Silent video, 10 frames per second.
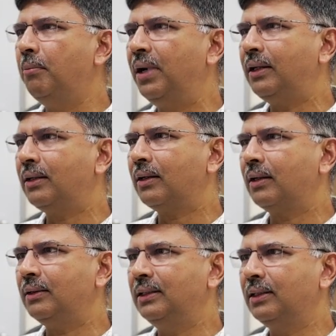But
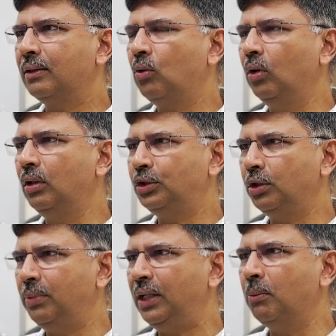the goal
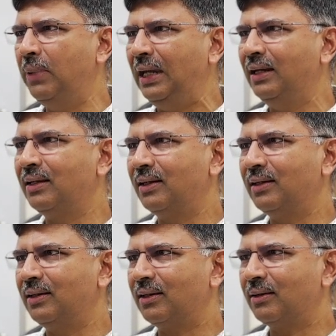should be to build
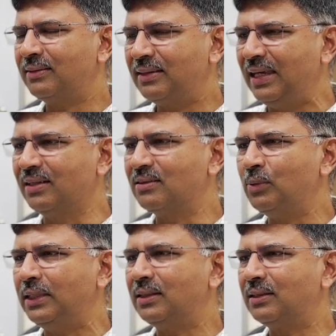things
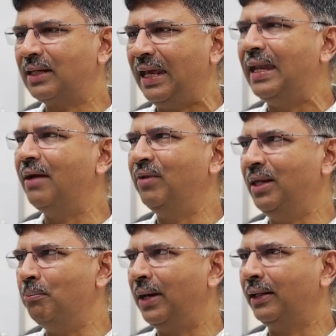which can have an
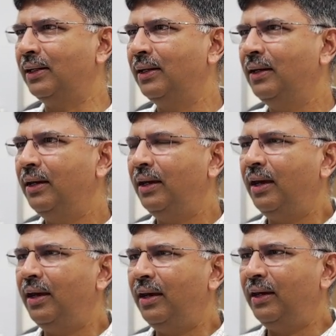impact.
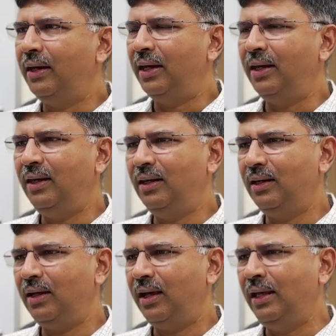
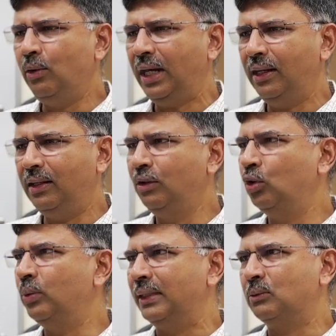And I look at it in
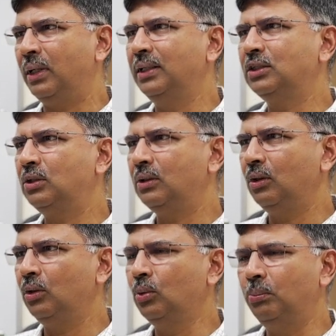two ways. One is
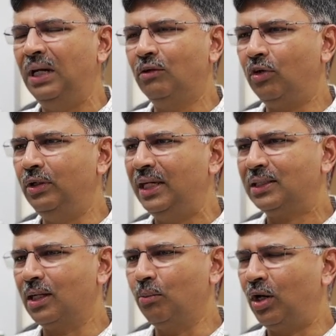you build
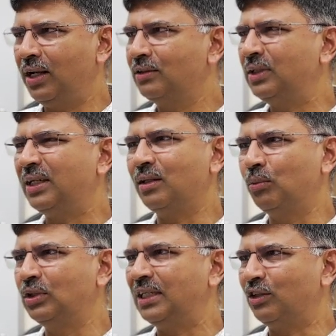foundational models, which are the
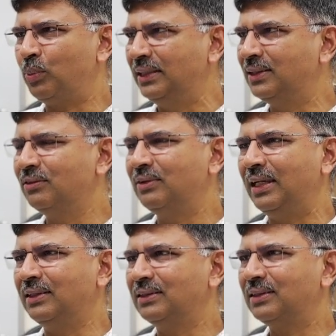most expensive
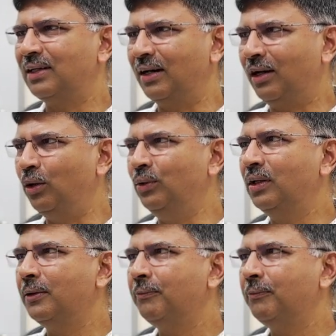things around.